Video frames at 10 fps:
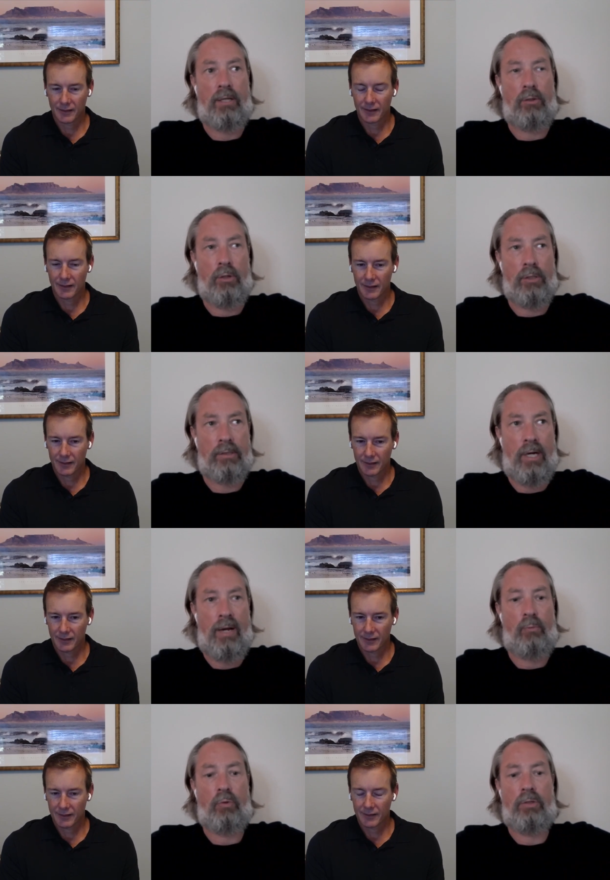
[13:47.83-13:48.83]
Speaker 1: a long
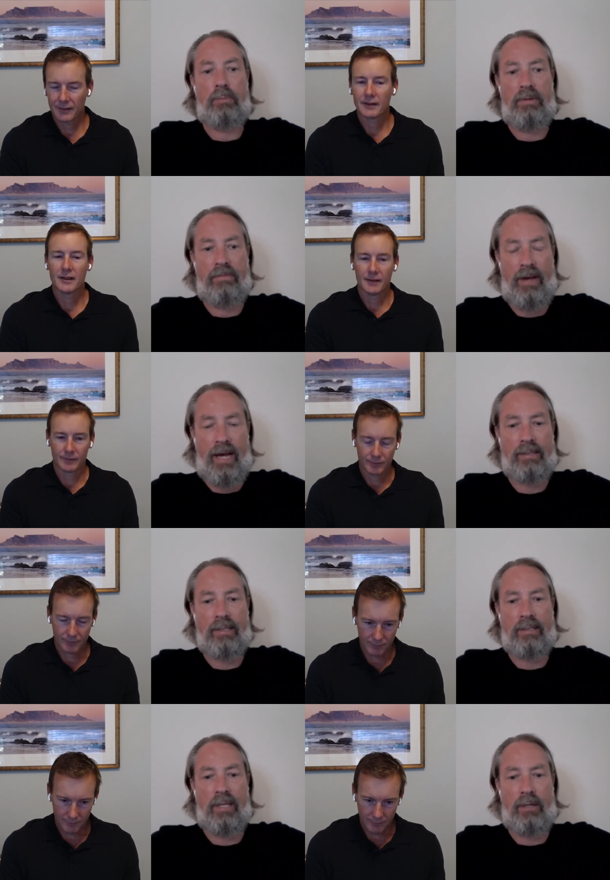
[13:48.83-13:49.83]
time, wouldn't be fast,
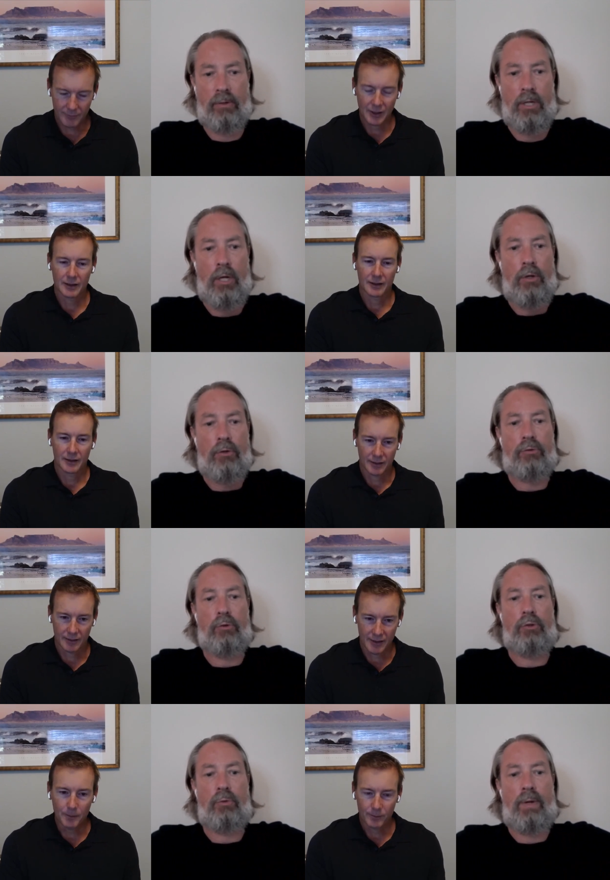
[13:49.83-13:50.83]
etc. So
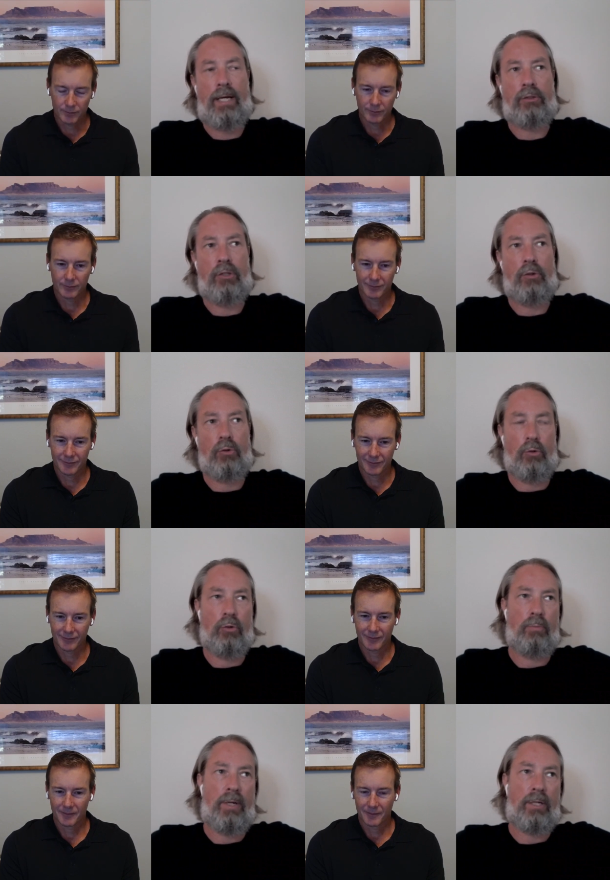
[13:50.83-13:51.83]
you actually
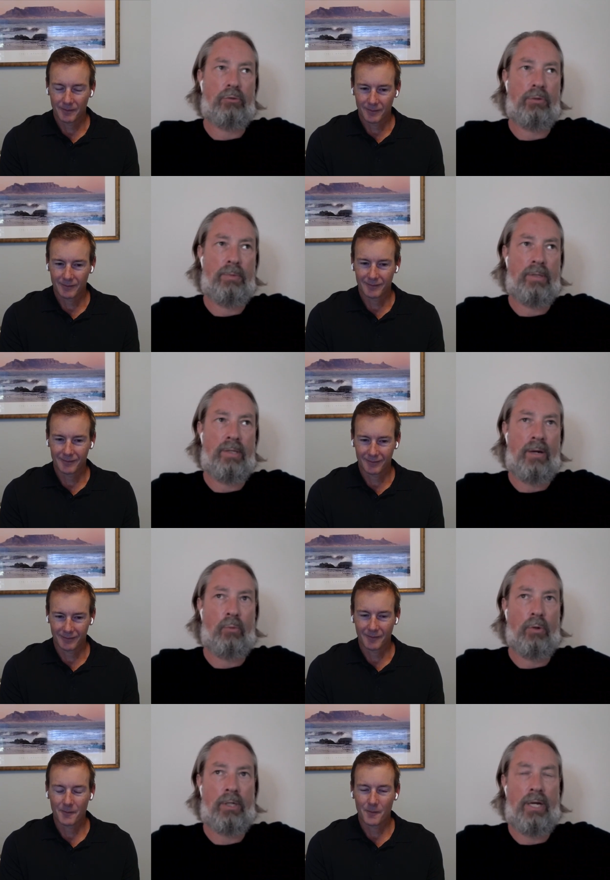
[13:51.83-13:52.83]
earn by contributing to the
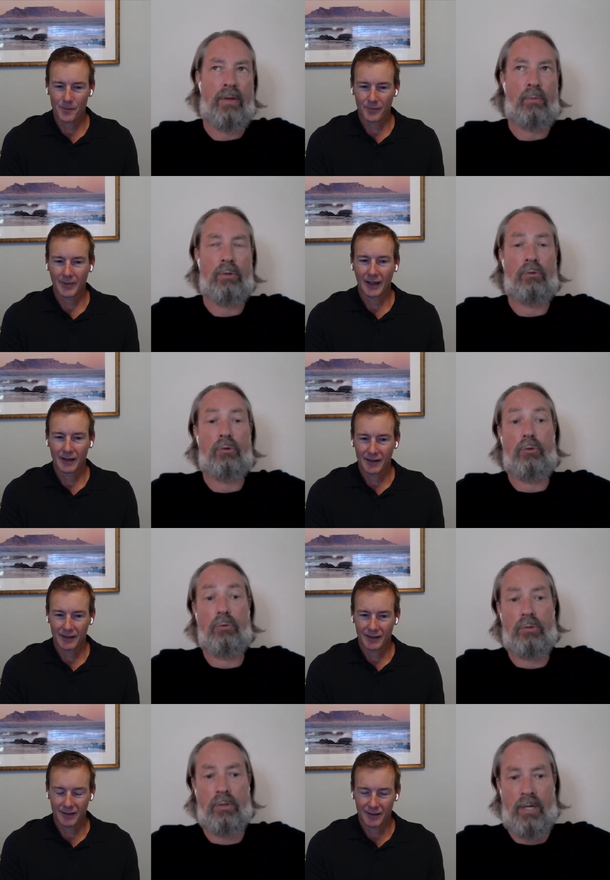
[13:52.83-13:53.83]
network, and then when you
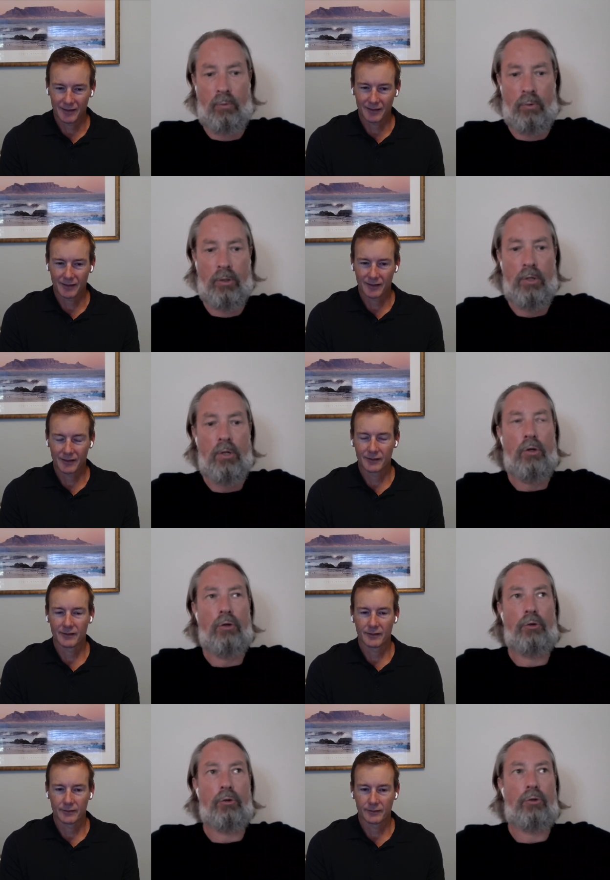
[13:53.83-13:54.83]
use the network,
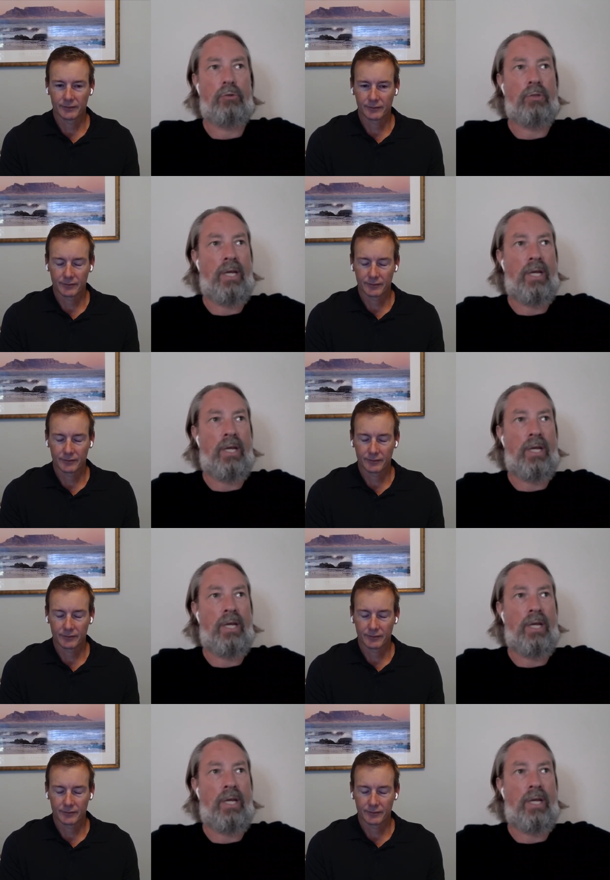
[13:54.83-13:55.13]
you're using